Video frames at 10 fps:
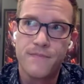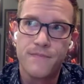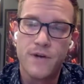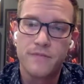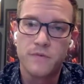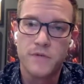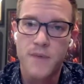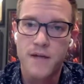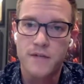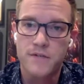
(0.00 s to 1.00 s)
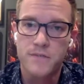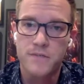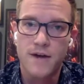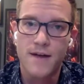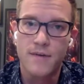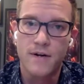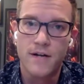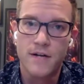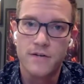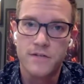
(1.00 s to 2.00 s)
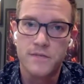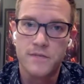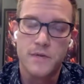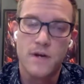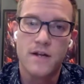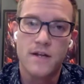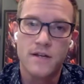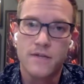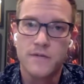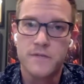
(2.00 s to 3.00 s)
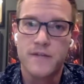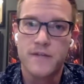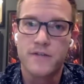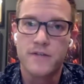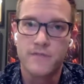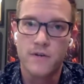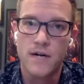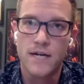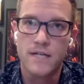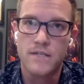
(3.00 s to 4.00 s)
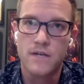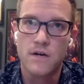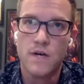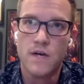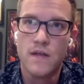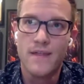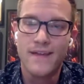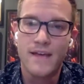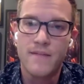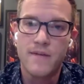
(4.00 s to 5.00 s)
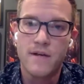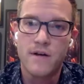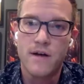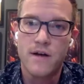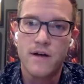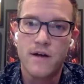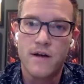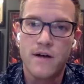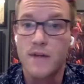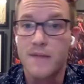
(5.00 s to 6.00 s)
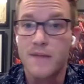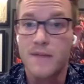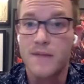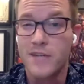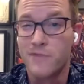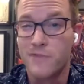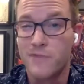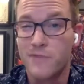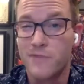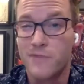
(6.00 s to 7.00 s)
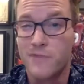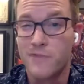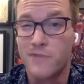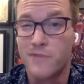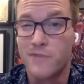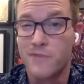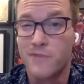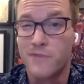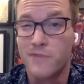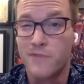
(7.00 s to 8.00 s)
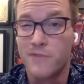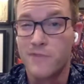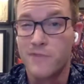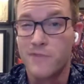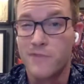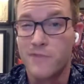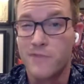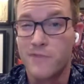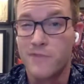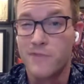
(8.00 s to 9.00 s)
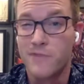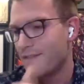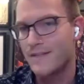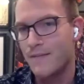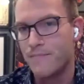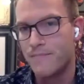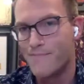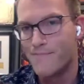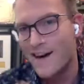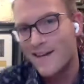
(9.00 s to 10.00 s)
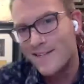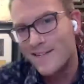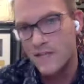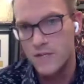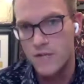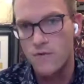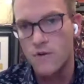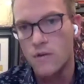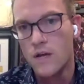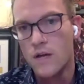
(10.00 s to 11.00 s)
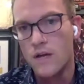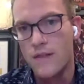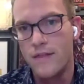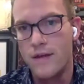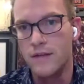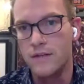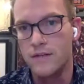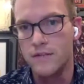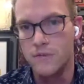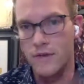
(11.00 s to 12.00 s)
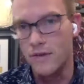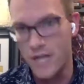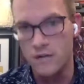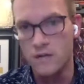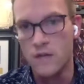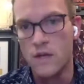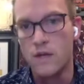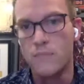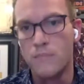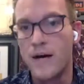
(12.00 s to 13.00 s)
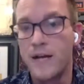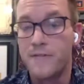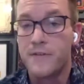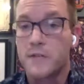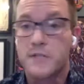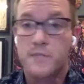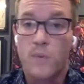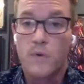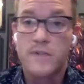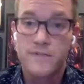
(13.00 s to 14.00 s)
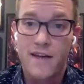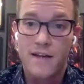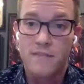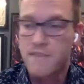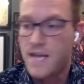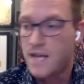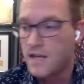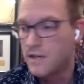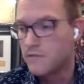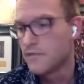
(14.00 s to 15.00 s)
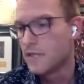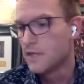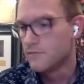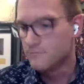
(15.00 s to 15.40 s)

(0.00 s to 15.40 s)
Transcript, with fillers: you have to respect your subscriber and your subscri- and, and respect your viewer and so they came here and they subscribe to your channel for one reason and if you don't think that it fits in that same box in general, then do another channel. But if you're a sports fan in